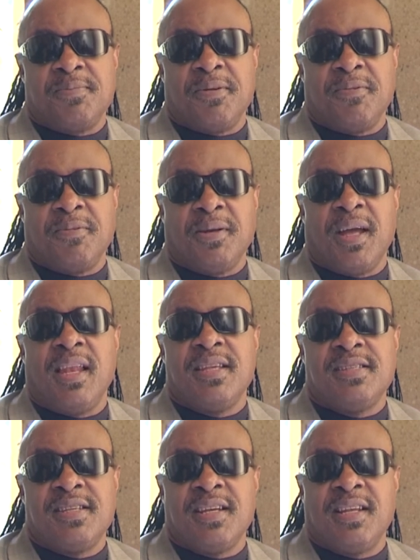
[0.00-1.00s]
But
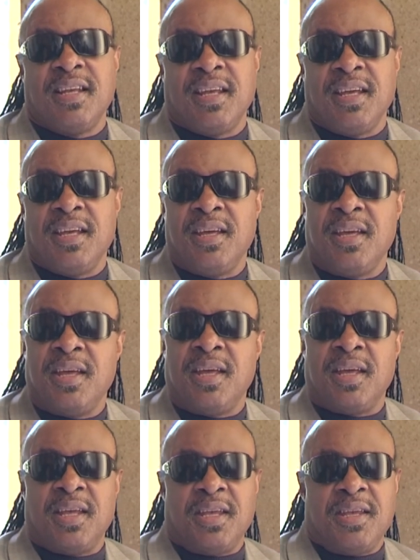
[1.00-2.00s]
realistically,
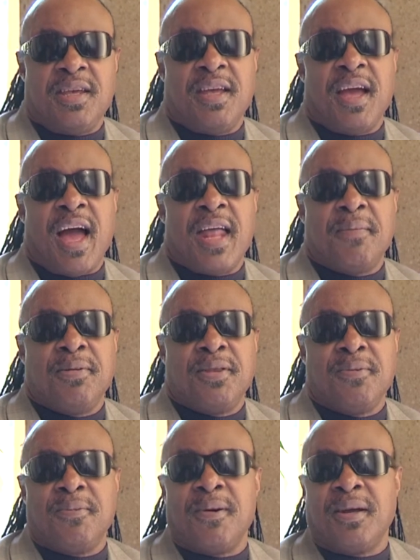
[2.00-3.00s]
you got to
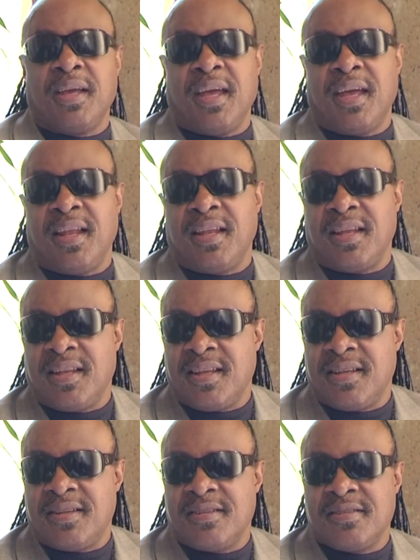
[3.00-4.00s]
put the work in
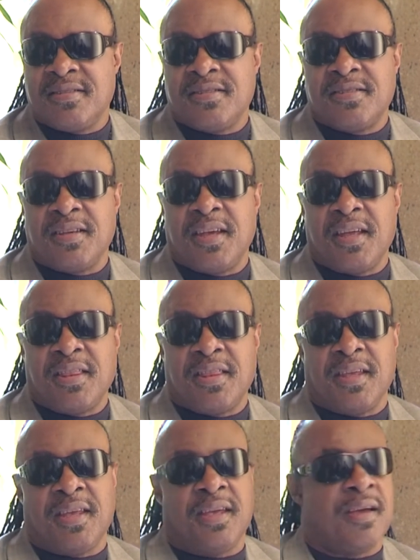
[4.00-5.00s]
to get
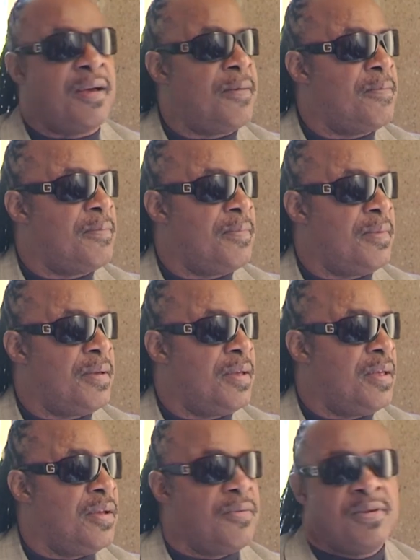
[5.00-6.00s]
the um,
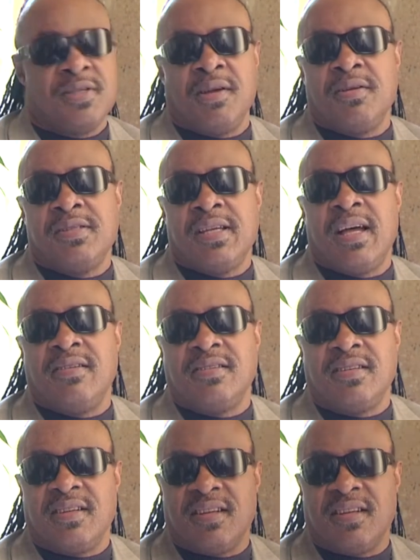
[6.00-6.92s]
results out.